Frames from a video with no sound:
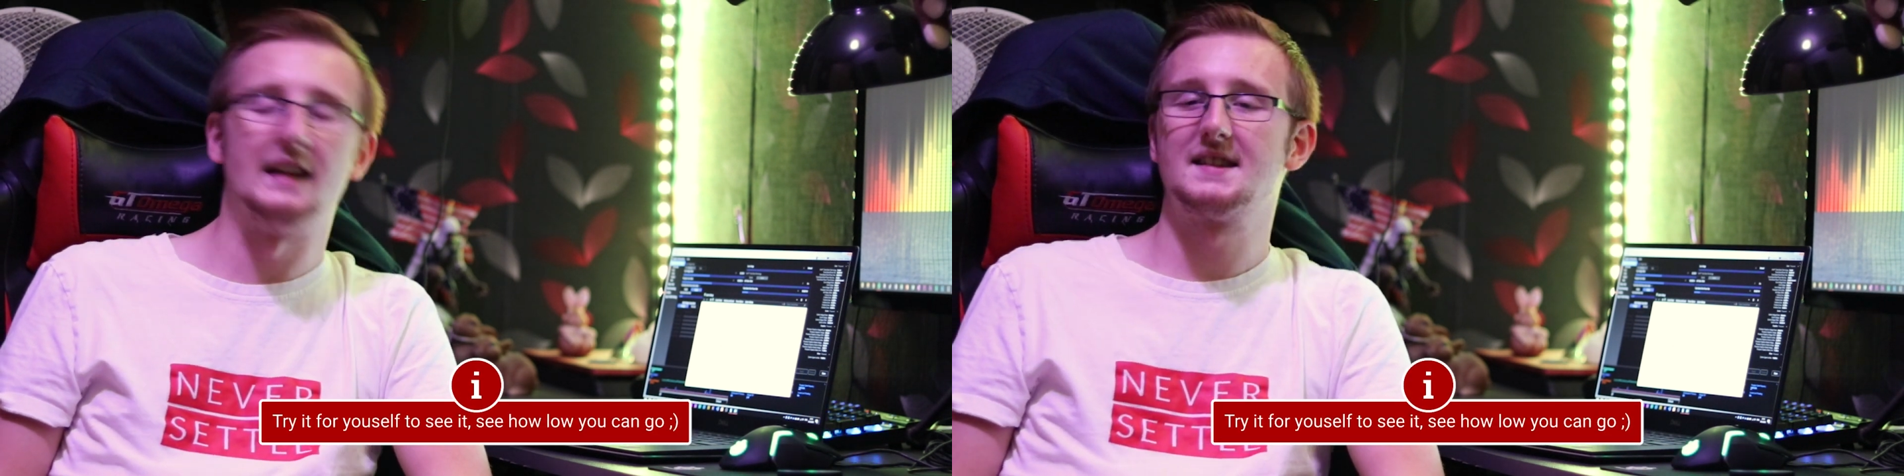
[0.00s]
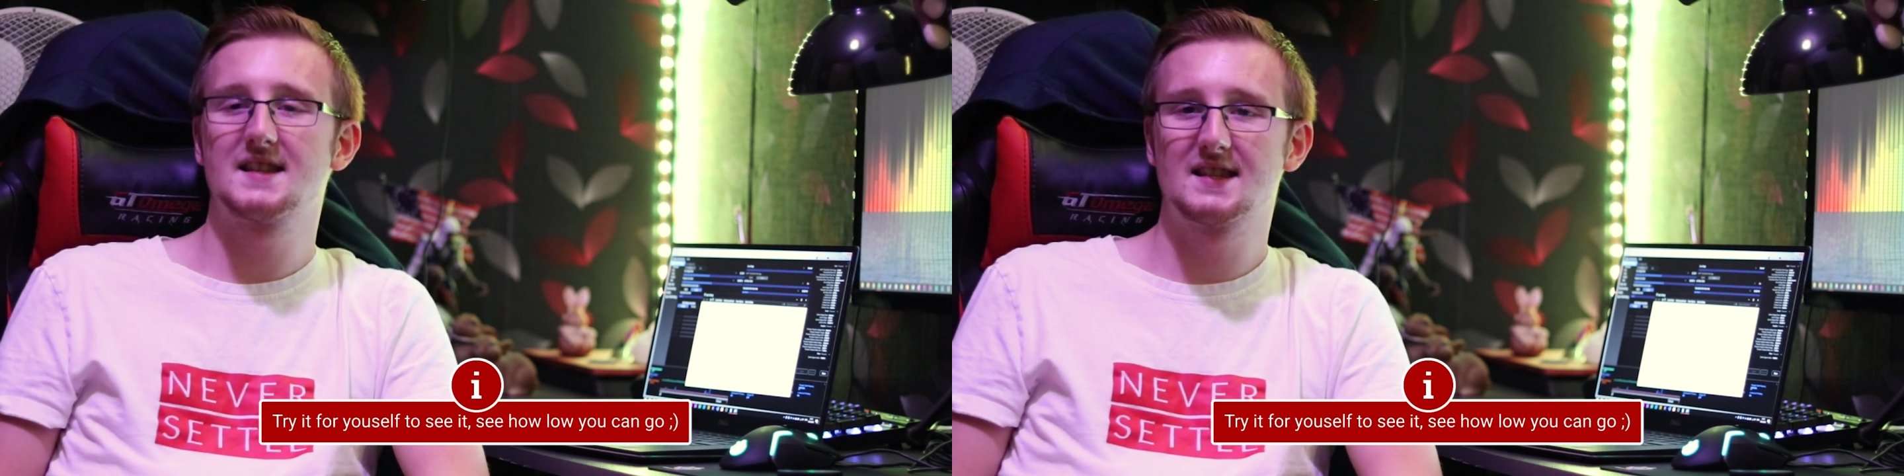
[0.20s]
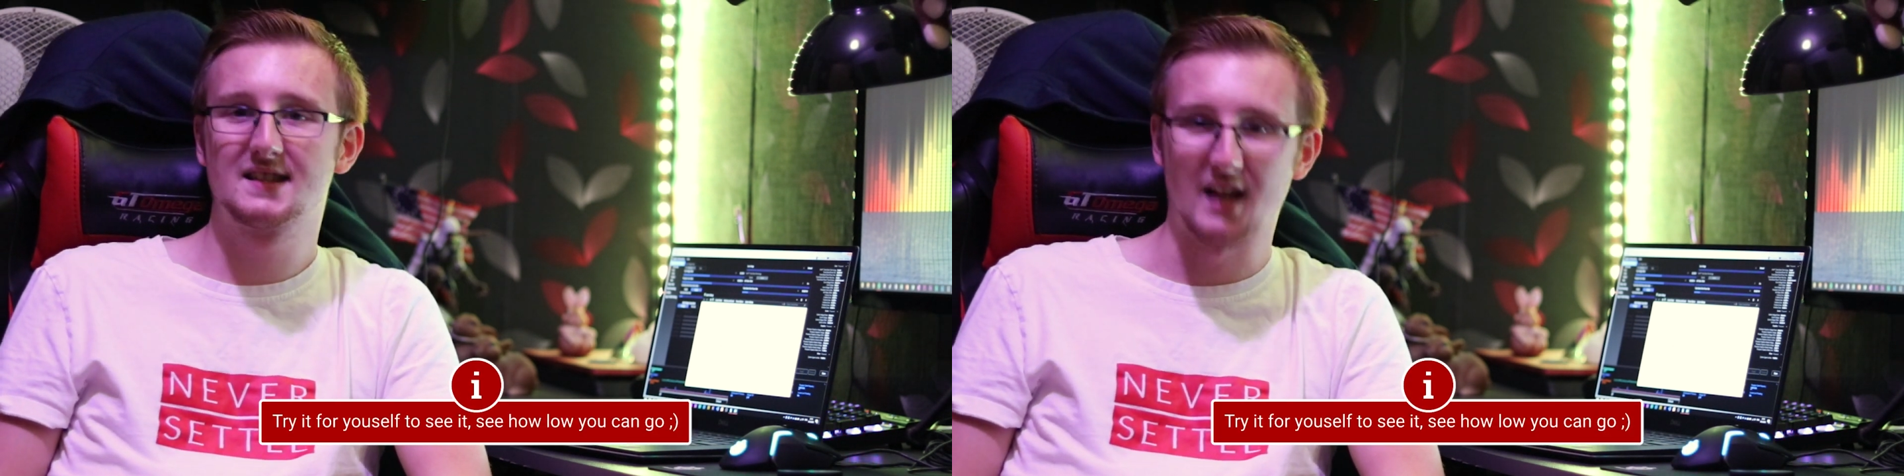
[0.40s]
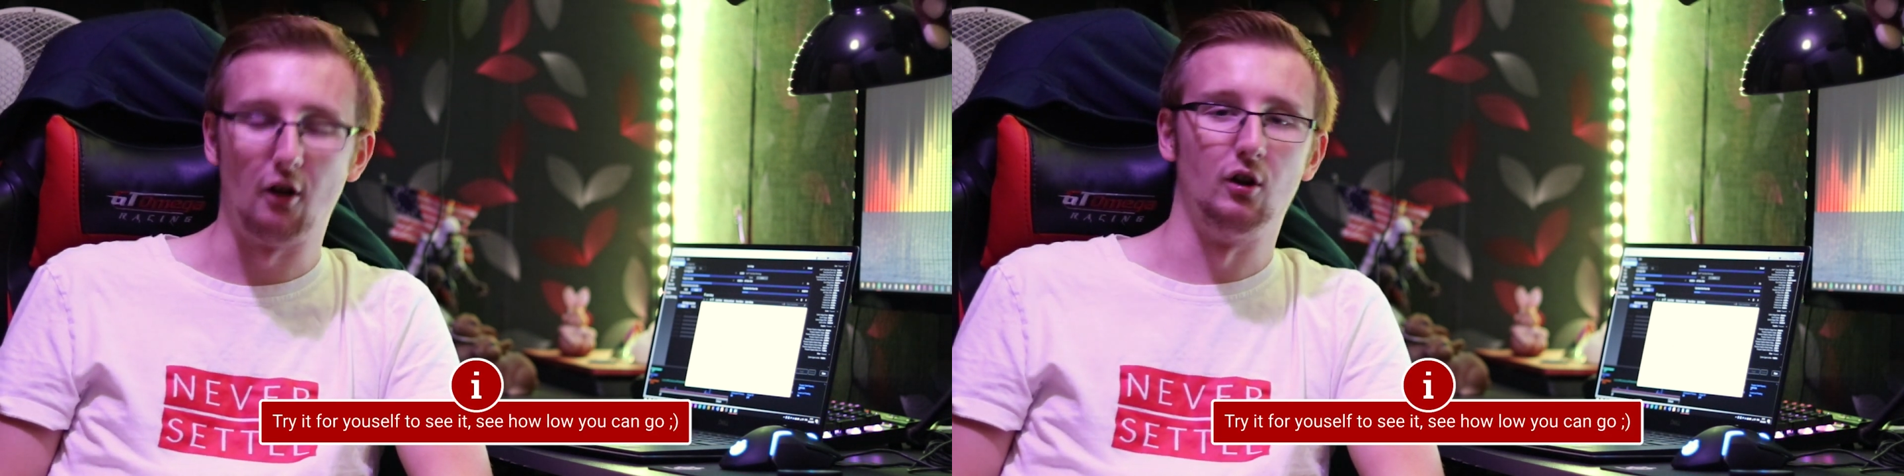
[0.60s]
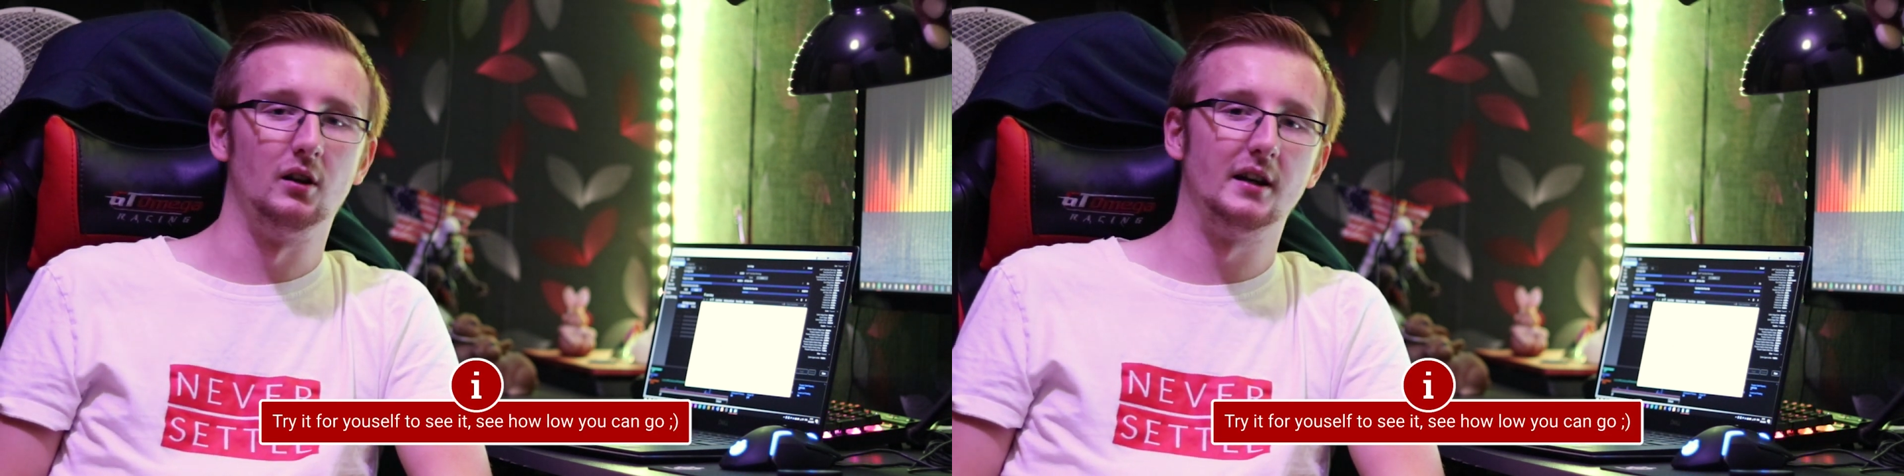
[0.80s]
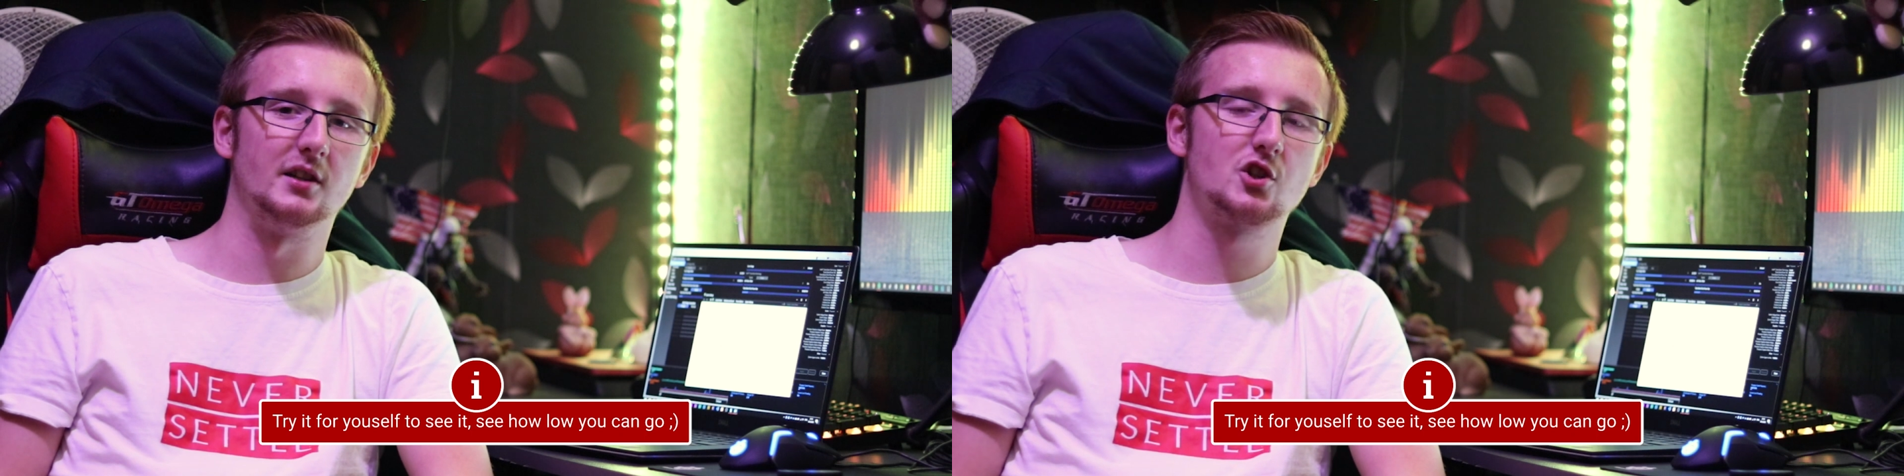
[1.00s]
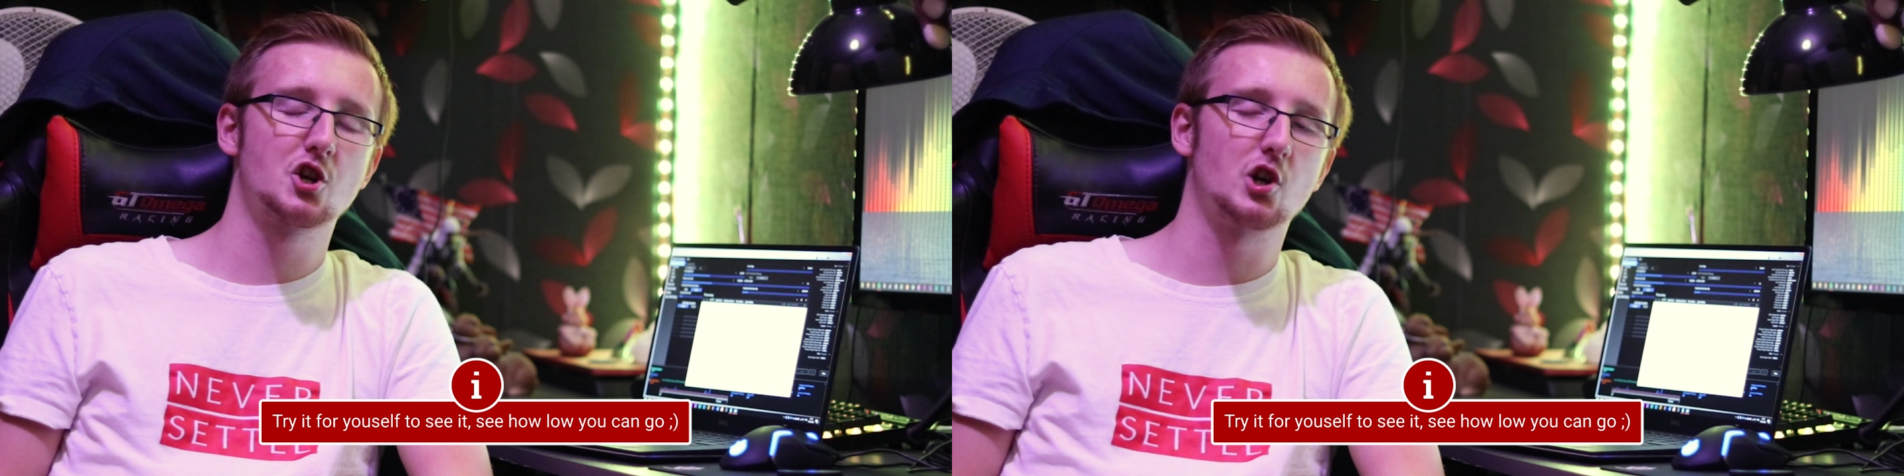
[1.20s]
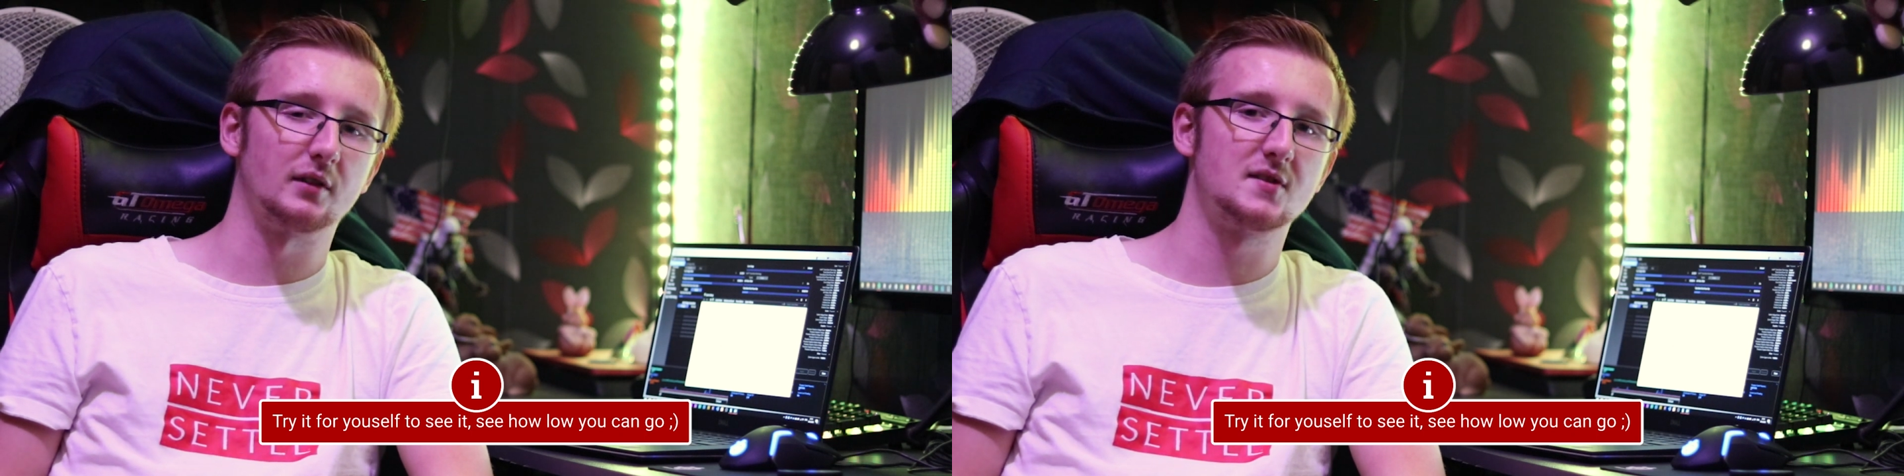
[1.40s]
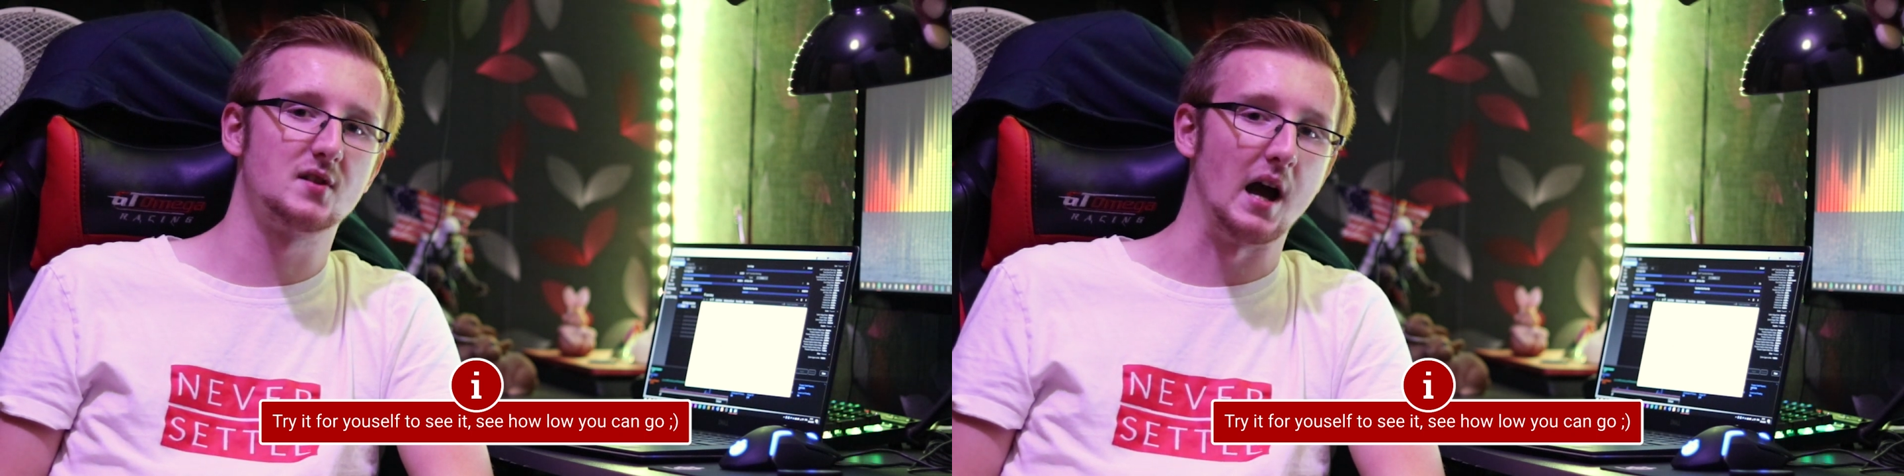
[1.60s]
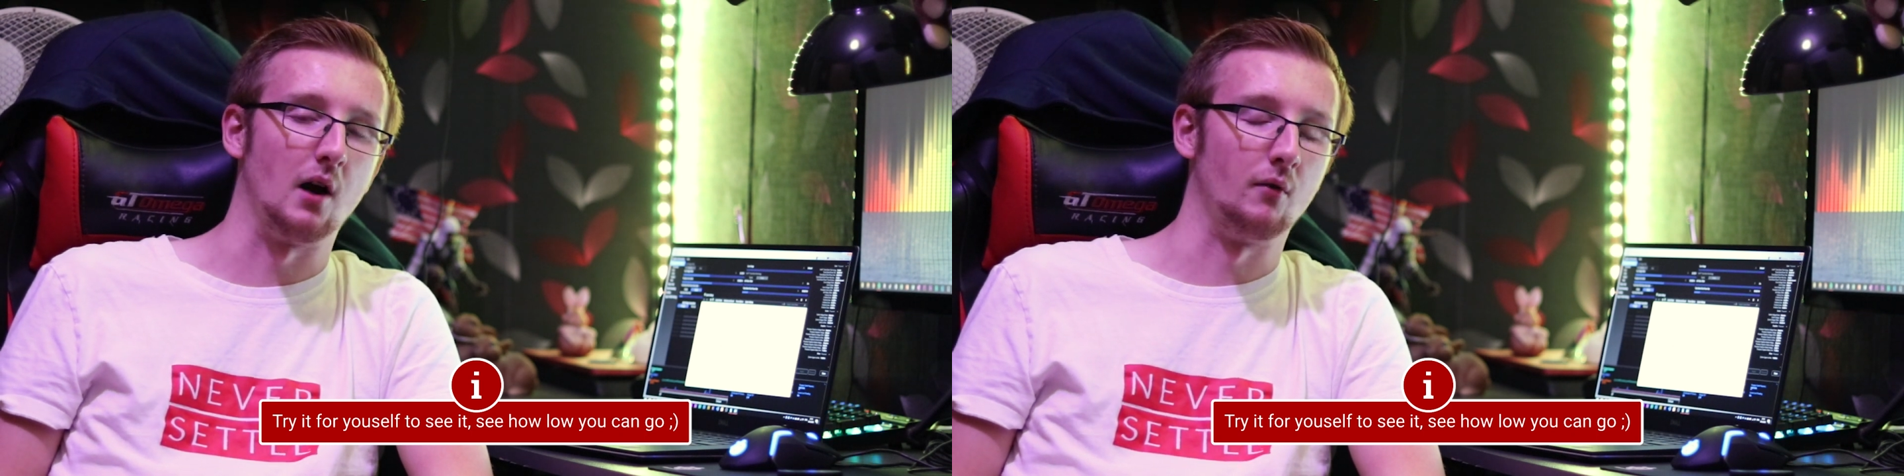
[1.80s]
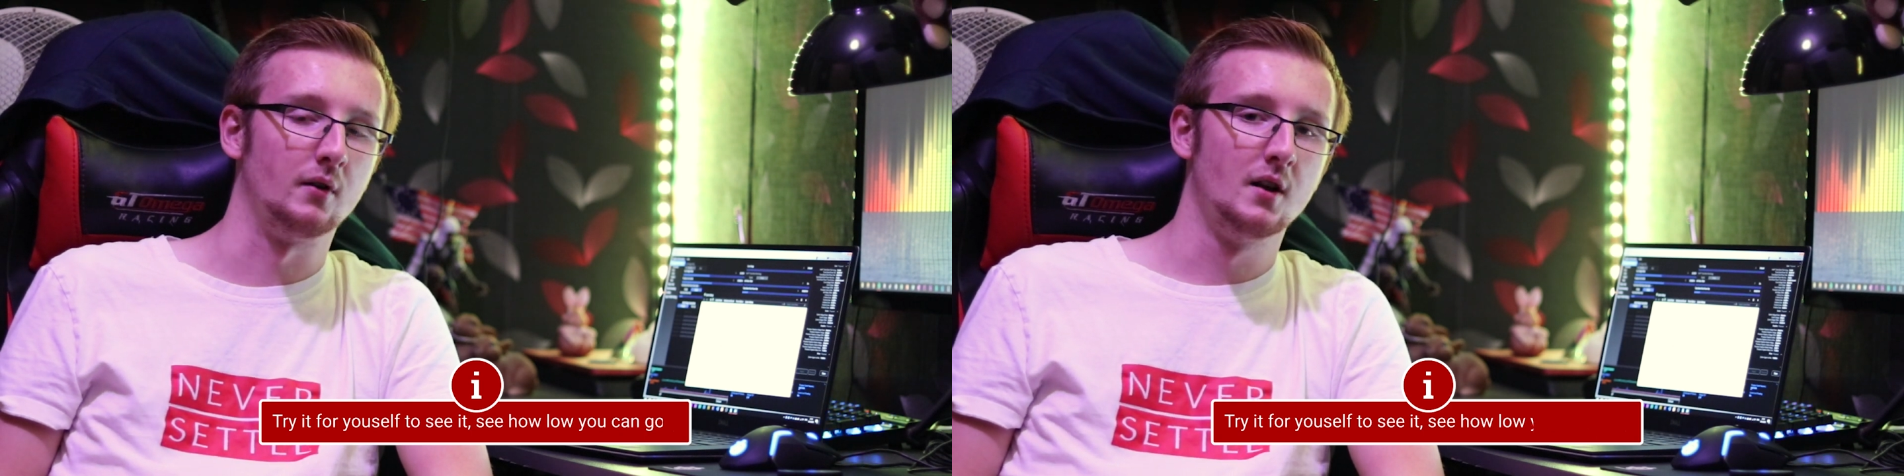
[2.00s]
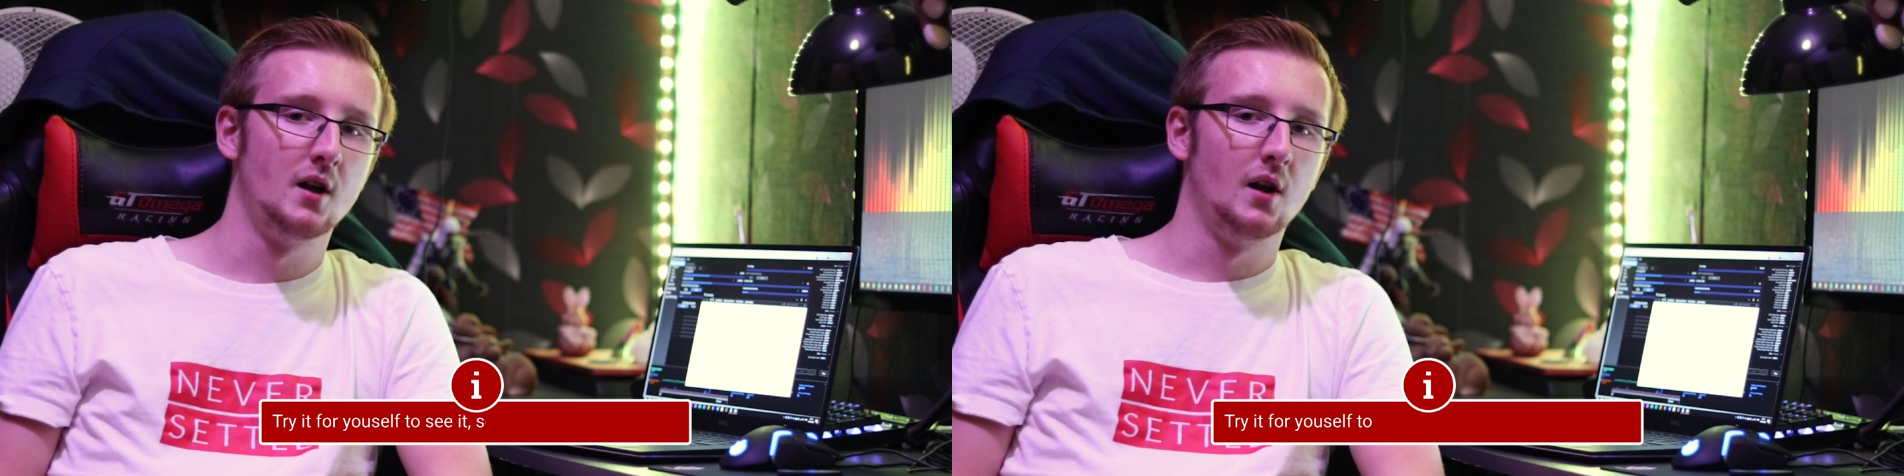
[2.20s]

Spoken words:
and still it shuts down.